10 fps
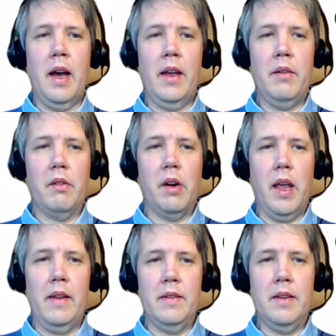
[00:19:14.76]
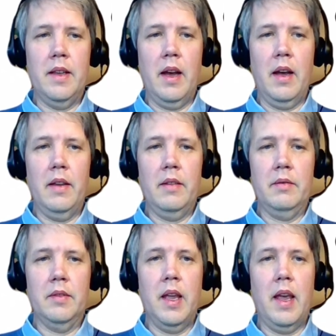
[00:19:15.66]
or SDI
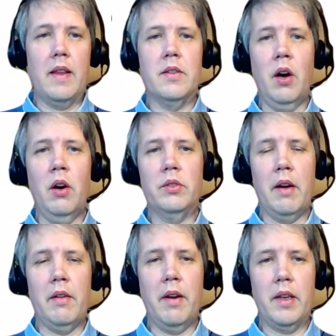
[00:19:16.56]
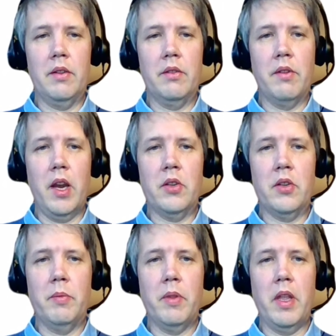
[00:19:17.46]
has no direct
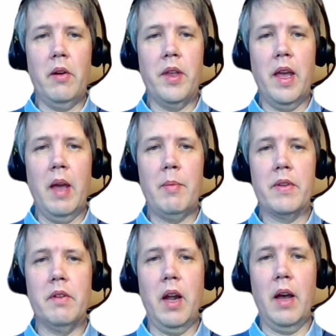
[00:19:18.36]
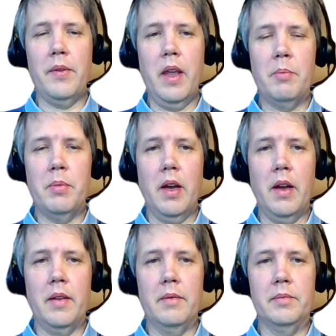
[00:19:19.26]
integration of the MS Graph
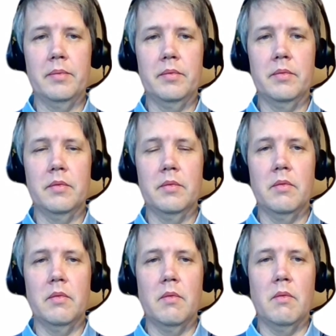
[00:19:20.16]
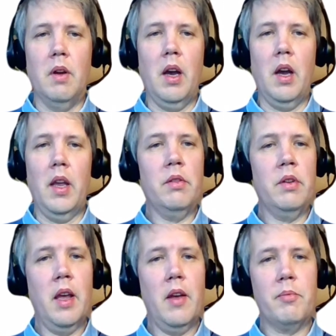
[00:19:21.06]
API. I
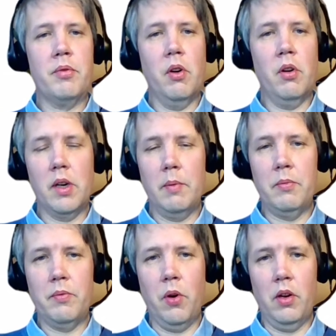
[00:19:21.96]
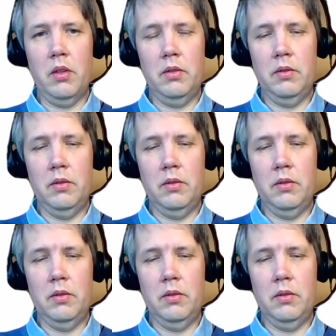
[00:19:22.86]
could have programmed one,